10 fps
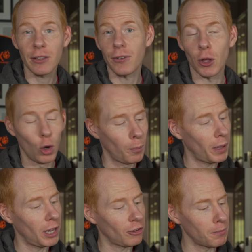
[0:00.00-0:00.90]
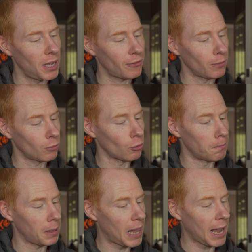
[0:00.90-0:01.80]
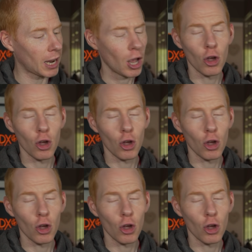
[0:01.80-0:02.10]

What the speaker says: As for the upper, it's made from some black